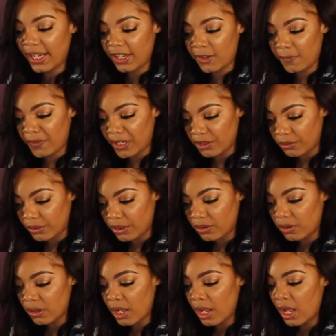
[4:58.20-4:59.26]

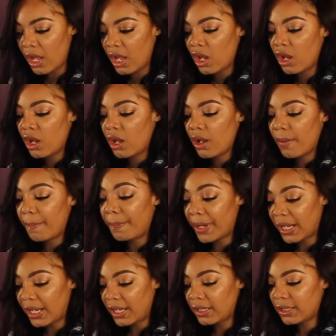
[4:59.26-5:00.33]
individual,
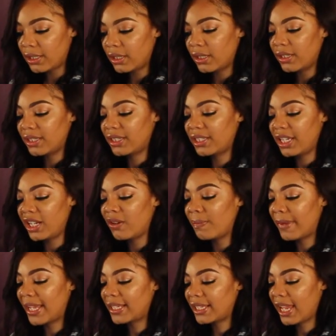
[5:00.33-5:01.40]
but still
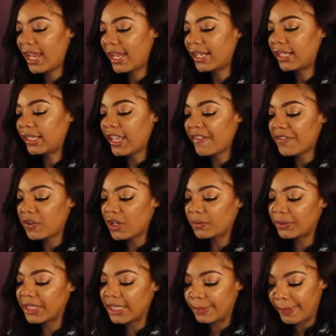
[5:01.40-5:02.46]
maintain a level
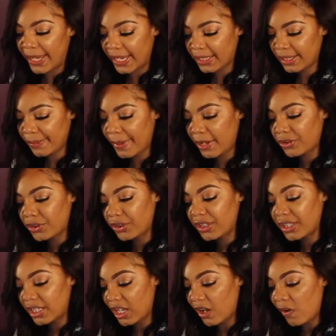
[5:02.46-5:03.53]
of respect about
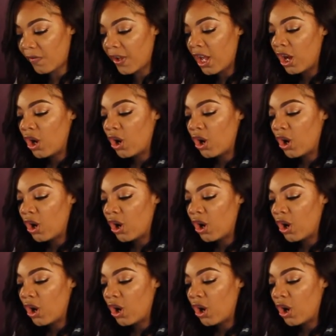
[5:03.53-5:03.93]
yourself